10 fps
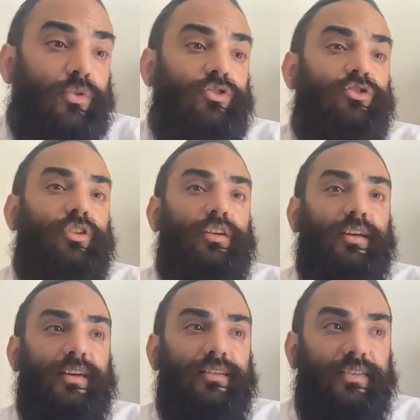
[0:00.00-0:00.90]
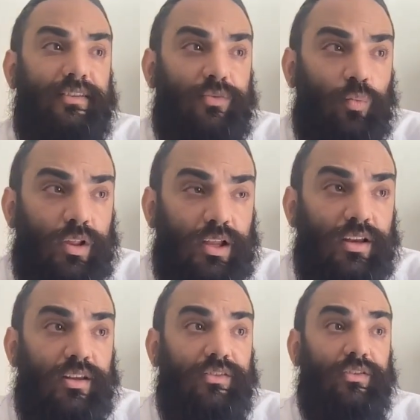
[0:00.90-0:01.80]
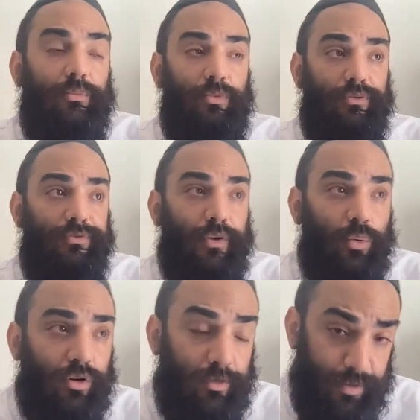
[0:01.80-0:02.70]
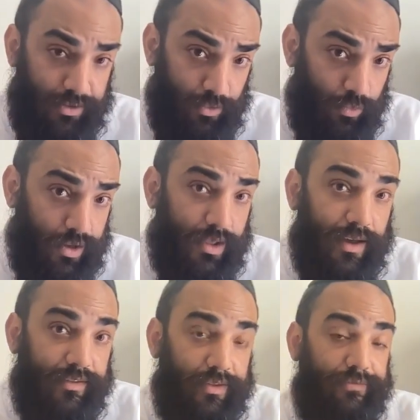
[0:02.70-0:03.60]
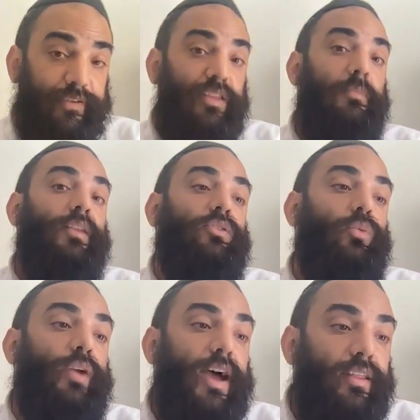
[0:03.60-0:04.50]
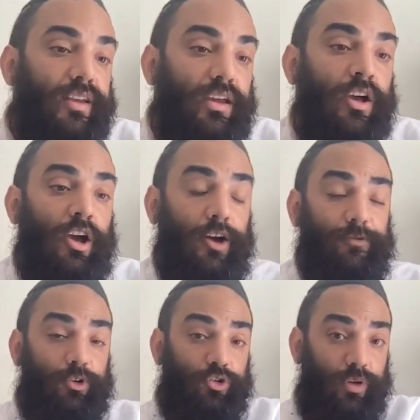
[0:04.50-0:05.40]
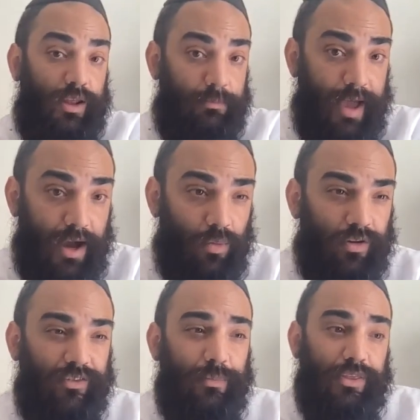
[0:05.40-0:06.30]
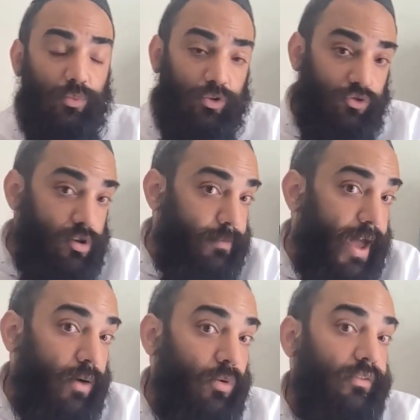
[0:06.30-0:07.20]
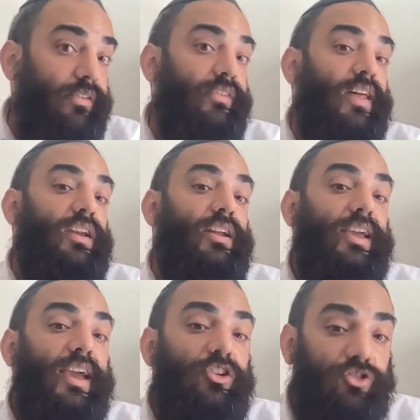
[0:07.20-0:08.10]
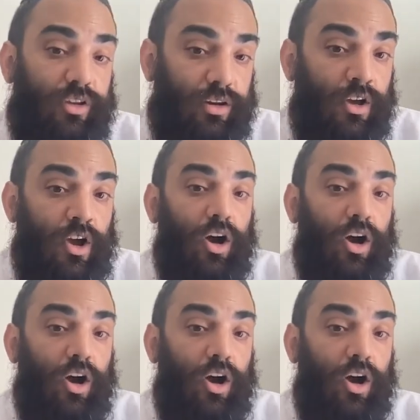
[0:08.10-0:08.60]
on Rosh Hashanah is this willingness to move forward, but to realize the fundamental reality of retreating backwards. But the retreat backwards is not a negation